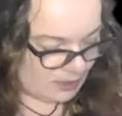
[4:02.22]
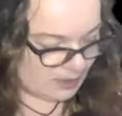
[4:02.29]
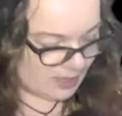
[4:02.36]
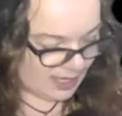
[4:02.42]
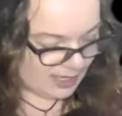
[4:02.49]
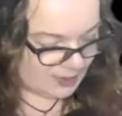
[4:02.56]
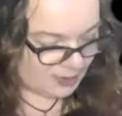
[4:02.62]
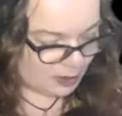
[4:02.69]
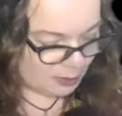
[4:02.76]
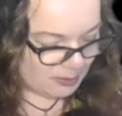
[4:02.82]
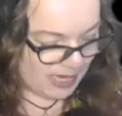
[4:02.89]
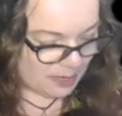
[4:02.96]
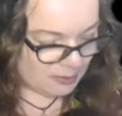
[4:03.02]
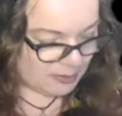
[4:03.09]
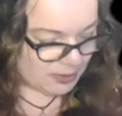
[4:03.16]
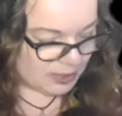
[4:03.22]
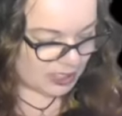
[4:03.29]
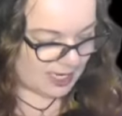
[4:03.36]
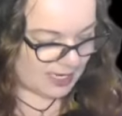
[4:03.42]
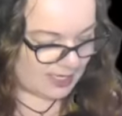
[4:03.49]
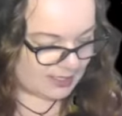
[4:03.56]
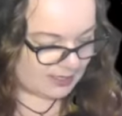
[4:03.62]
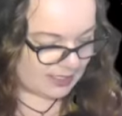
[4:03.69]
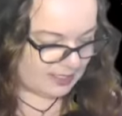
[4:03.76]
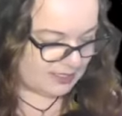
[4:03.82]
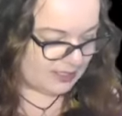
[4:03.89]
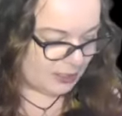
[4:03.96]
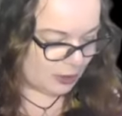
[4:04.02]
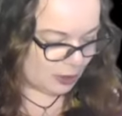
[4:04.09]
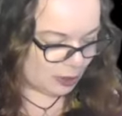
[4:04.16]
Okay, so Powergize
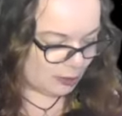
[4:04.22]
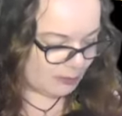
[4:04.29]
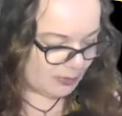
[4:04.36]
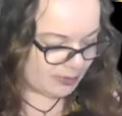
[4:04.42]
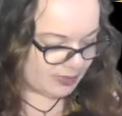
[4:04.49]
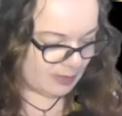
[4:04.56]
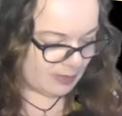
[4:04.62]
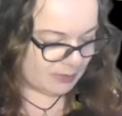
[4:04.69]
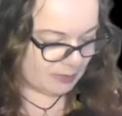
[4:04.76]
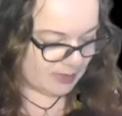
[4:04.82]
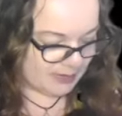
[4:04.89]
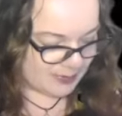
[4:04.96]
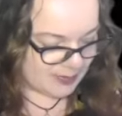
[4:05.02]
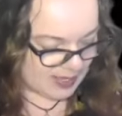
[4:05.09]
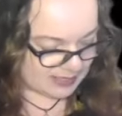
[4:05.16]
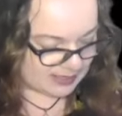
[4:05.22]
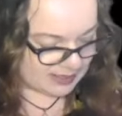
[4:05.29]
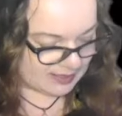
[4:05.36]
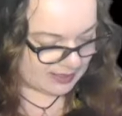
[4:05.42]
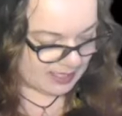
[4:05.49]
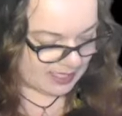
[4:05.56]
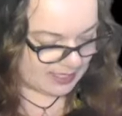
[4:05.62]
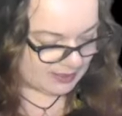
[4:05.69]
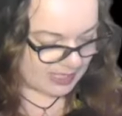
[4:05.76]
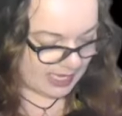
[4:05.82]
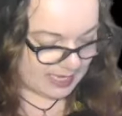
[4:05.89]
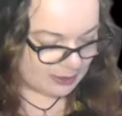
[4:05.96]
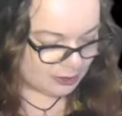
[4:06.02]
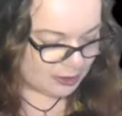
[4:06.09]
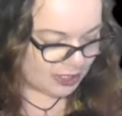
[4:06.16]
is an herbal supplement that sustains
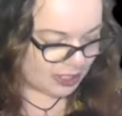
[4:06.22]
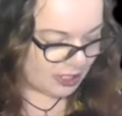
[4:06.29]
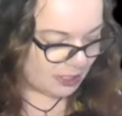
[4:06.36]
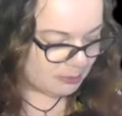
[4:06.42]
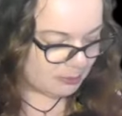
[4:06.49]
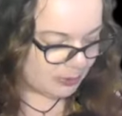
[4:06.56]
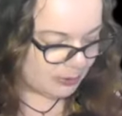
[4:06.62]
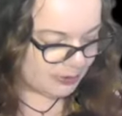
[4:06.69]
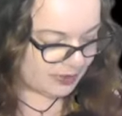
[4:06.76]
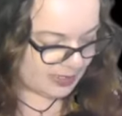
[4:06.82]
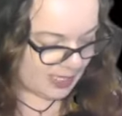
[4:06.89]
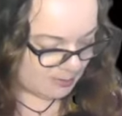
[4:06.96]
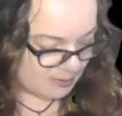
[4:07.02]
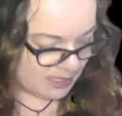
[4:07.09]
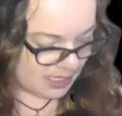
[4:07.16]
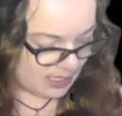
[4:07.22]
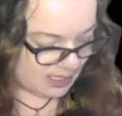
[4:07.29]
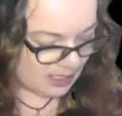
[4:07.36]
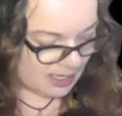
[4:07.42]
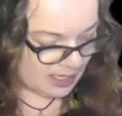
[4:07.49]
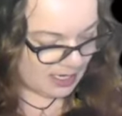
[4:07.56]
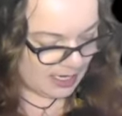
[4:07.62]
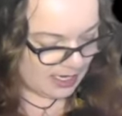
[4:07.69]
energy, boosts stamina,